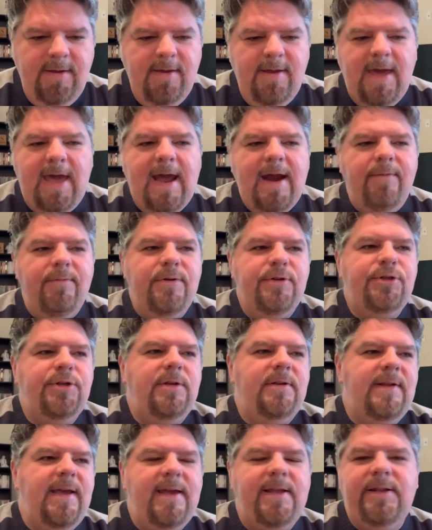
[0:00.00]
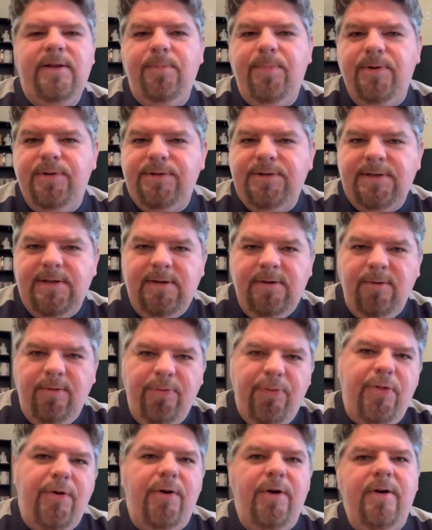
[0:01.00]
averaging 80%
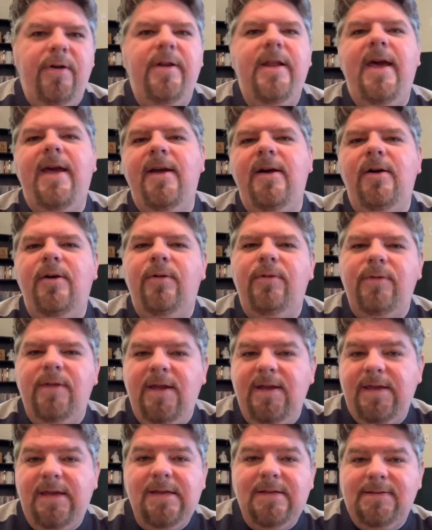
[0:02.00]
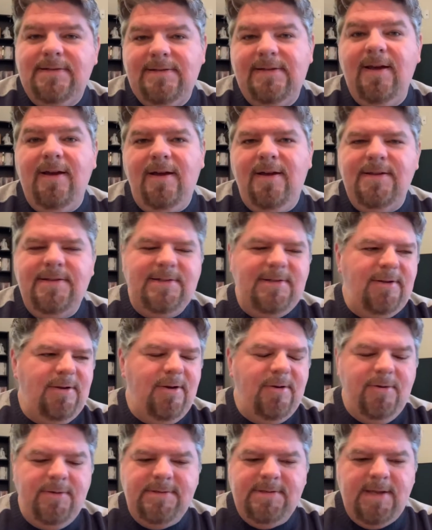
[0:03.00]
on third down against us. You
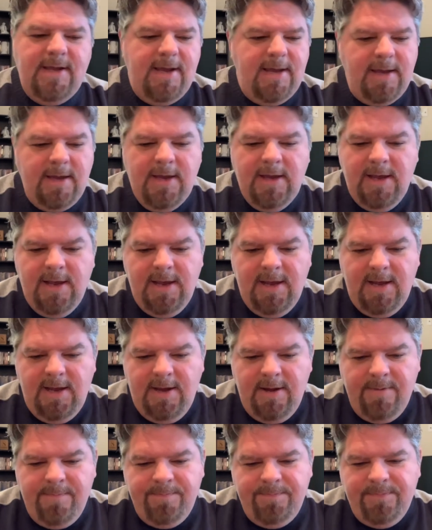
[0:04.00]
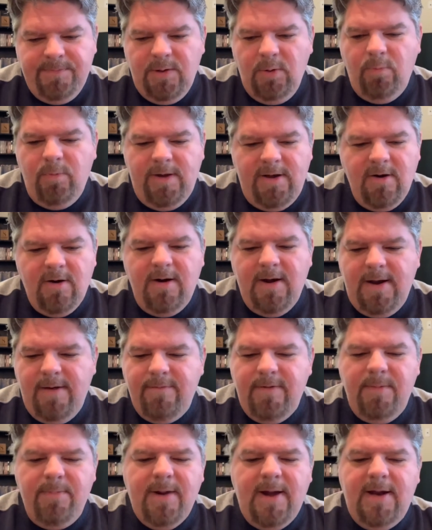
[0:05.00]
know, it's like we are
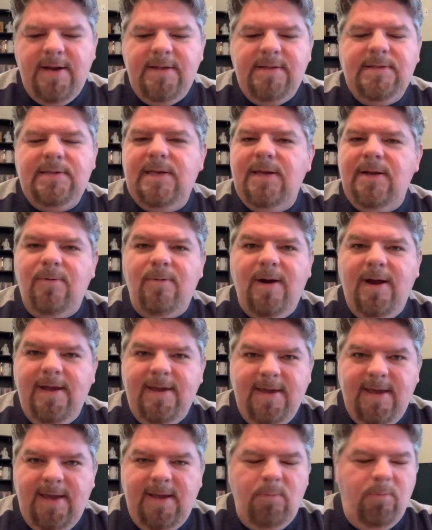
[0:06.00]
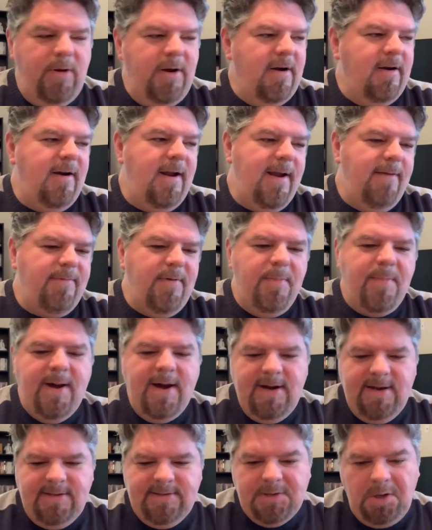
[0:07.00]
everybody's get right game. We are
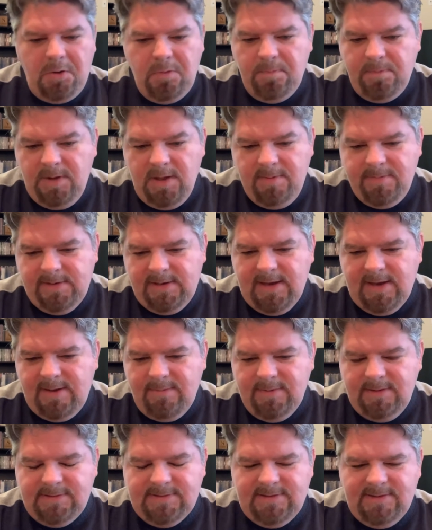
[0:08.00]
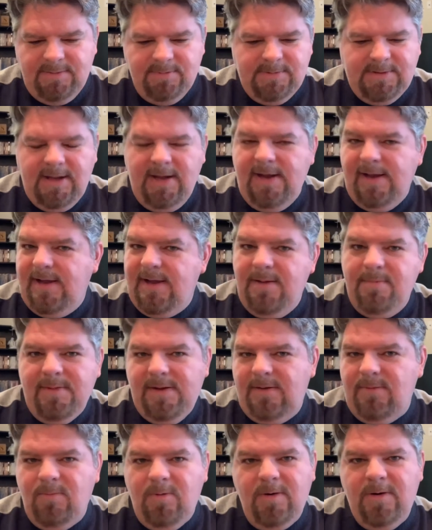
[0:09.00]
everybody's homecoming game, it seems like. I
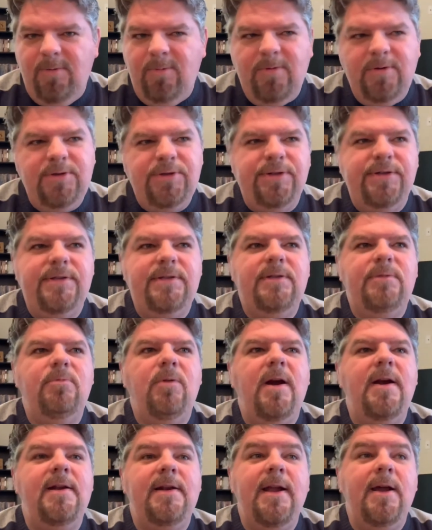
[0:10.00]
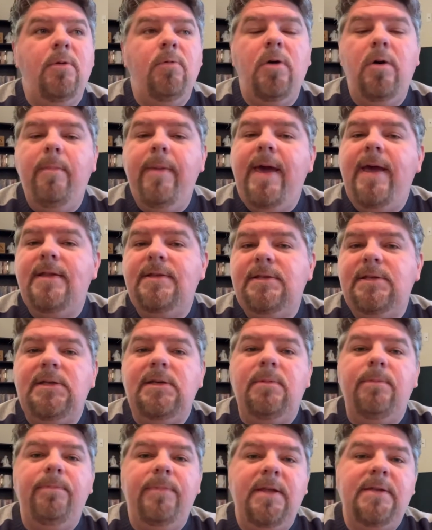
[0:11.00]
mean, we're just, right now we're a bad
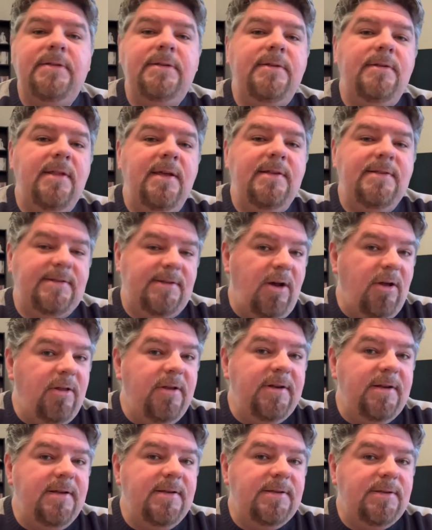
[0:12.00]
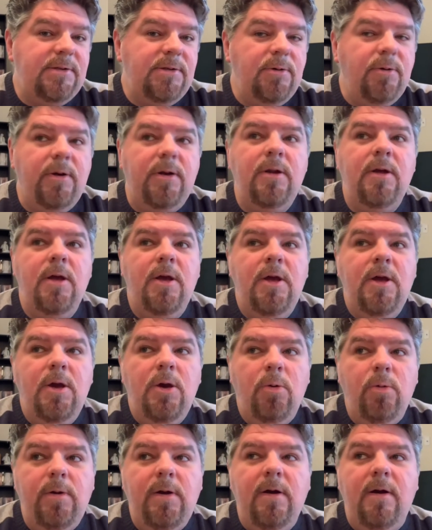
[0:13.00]
team. That's all it is to it.
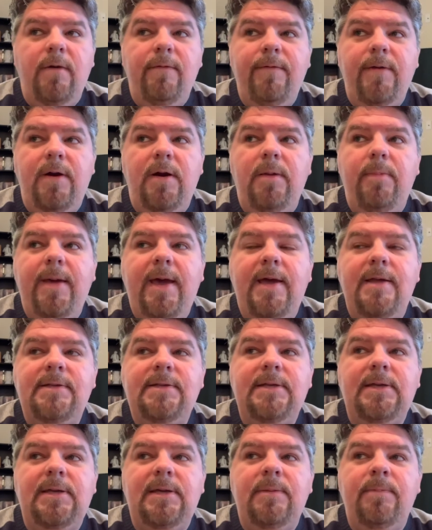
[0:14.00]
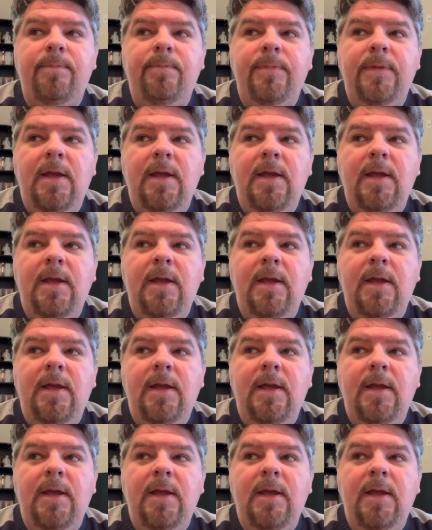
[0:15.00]
We are a very bad team,